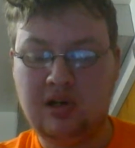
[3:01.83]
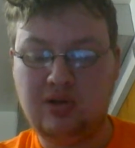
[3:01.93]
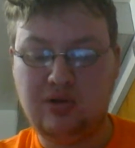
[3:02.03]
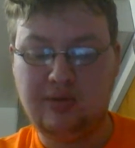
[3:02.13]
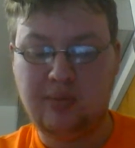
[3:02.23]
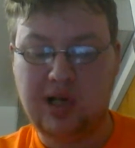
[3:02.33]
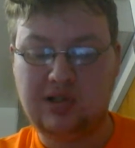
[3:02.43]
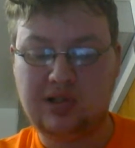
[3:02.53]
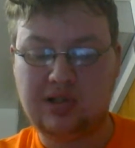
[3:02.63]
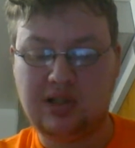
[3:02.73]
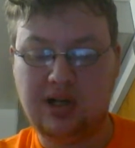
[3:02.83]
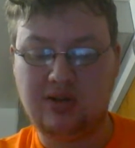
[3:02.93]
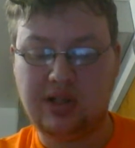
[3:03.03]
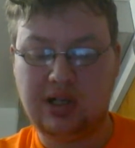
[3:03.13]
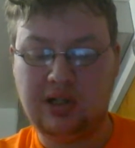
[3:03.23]
Too much
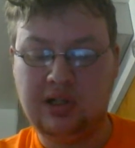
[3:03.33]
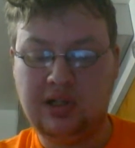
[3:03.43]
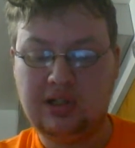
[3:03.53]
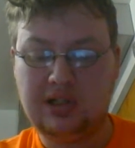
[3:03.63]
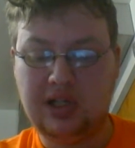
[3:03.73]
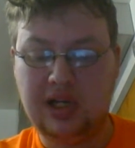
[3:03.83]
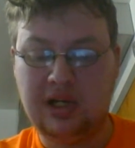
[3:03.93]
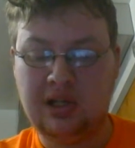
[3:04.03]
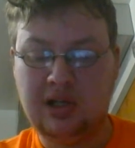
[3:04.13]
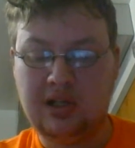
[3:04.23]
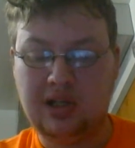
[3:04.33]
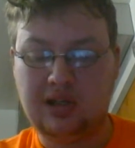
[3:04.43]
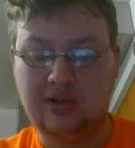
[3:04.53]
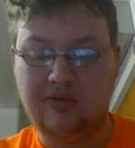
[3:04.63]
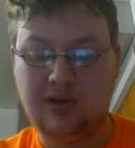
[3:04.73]
nostalgia. C. That
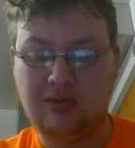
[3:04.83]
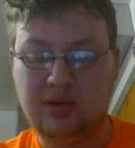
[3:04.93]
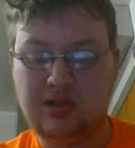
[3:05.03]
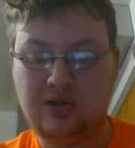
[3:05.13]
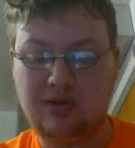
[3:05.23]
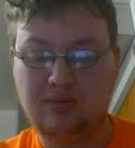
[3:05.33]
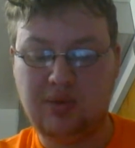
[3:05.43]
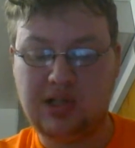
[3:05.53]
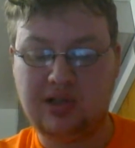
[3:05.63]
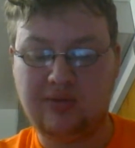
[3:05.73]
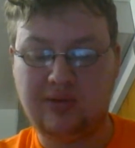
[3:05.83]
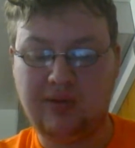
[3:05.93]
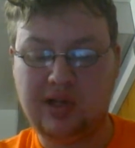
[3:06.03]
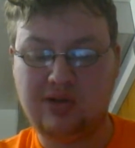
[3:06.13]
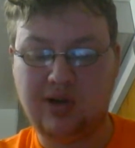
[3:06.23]
the film is too much of a
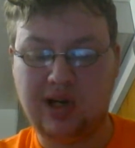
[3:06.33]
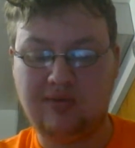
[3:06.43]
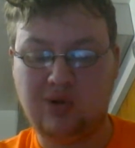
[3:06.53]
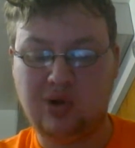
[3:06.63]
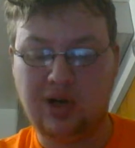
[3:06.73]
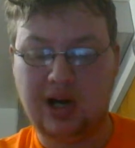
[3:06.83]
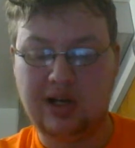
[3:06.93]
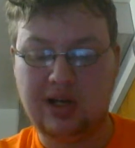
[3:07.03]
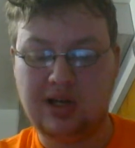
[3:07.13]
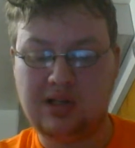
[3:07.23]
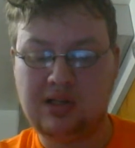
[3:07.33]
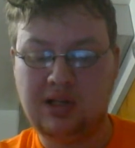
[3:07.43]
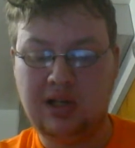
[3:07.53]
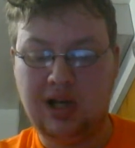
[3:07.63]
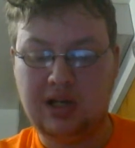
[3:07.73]
retread of old ideas.
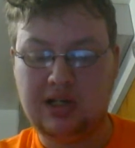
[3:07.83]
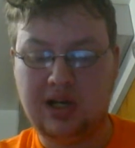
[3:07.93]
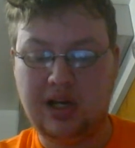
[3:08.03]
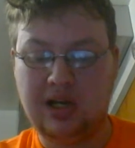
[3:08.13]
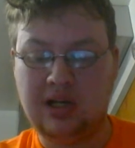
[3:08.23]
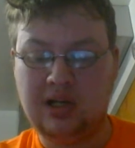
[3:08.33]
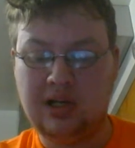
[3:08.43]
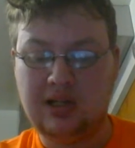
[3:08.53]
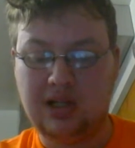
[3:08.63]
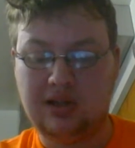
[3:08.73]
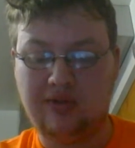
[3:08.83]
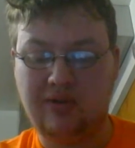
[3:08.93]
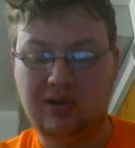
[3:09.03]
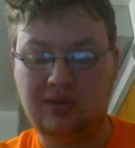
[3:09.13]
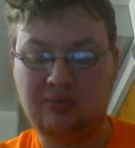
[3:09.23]
And D. That the
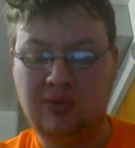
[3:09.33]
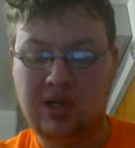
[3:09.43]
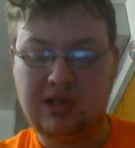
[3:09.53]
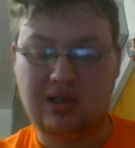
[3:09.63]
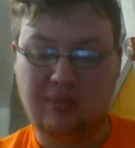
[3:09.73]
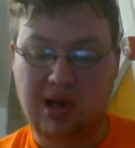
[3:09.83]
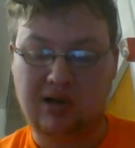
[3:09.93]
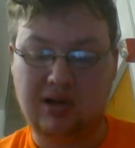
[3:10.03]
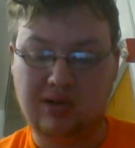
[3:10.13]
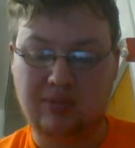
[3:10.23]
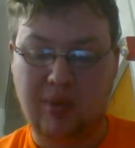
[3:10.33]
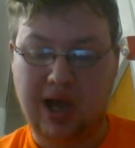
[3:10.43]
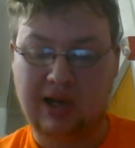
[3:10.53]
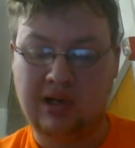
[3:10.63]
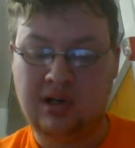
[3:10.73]
film somehow goes
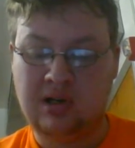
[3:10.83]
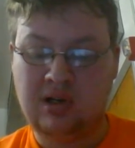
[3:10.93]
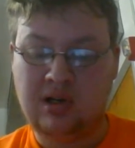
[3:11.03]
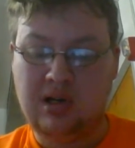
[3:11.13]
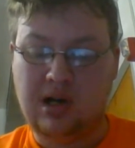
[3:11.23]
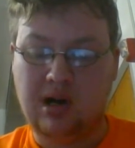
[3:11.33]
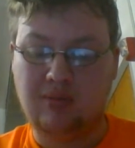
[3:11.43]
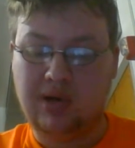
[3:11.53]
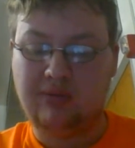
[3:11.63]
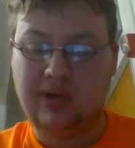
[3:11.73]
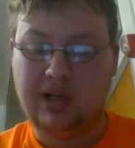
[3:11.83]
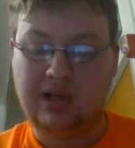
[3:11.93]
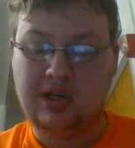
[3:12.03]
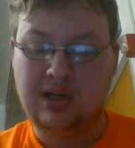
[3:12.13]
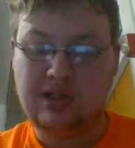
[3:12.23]
back on what
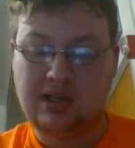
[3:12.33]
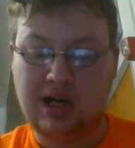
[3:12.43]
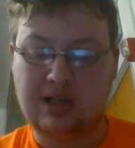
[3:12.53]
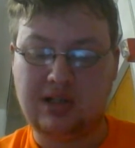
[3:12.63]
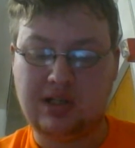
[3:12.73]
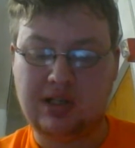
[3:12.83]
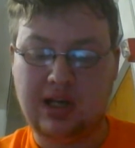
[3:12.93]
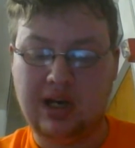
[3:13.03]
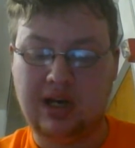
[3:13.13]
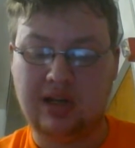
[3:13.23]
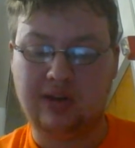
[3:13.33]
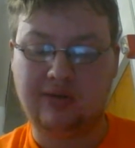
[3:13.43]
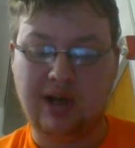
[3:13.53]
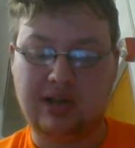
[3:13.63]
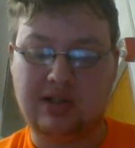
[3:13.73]
Rian Johnson did in The
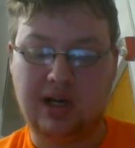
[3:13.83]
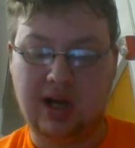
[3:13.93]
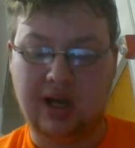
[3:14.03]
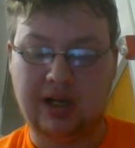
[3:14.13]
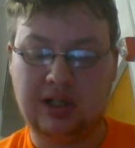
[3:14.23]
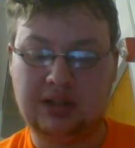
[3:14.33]
Last Jedi.